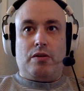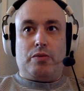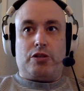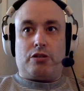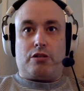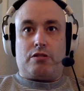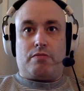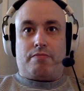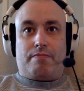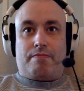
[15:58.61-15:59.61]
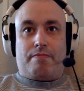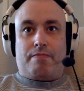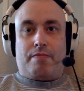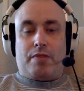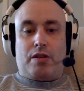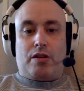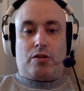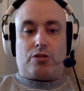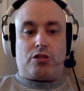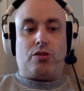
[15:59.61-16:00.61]
we just
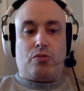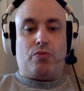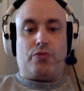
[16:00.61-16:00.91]
got so